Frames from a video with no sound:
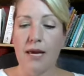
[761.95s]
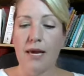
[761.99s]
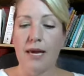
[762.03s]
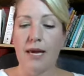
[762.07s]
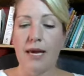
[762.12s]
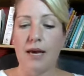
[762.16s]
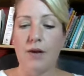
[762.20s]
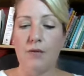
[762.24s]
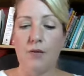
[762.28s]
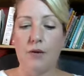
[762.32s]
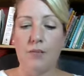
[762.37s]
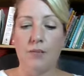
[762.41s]

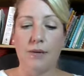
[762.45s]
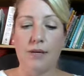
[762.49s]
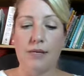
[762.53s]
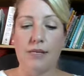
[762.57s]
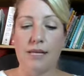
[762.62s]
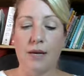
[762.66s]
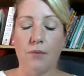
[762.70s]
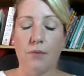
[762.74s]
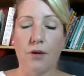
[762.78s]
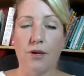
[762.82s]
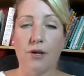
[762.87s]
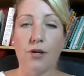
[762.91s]
It would be
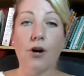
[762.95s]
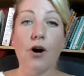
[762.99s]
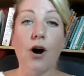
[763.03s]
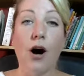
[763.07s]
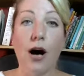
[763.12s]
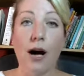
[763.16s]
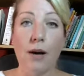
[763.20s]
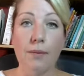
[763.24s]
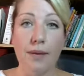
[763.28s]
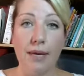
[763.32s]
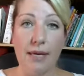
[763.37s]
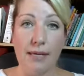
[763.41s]
someone
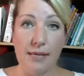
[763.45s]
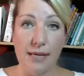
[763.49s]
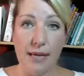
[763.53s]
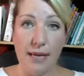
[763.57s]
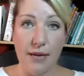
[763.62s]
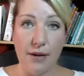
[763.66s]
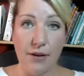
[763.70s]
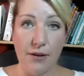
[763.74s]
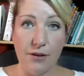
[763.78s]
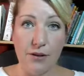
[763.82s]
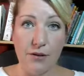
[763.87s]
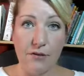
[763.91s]

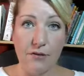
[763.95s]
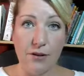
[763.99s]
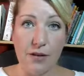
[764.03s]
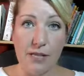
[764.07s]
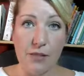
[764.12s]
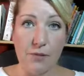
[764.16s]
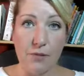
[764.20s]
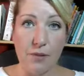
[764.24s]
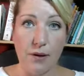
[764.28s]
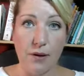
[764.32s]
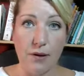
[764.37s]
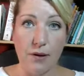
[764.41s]
commenting on your
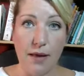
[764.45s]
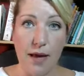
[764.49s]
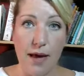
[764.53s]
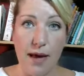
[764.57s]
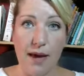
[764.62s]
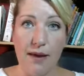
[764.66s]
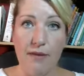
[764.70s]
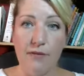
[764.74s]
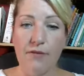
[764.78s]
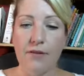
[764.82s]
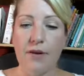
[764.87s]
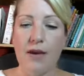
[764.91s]
Facebook
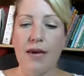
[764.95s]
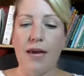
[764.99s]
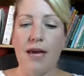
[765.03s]
Live,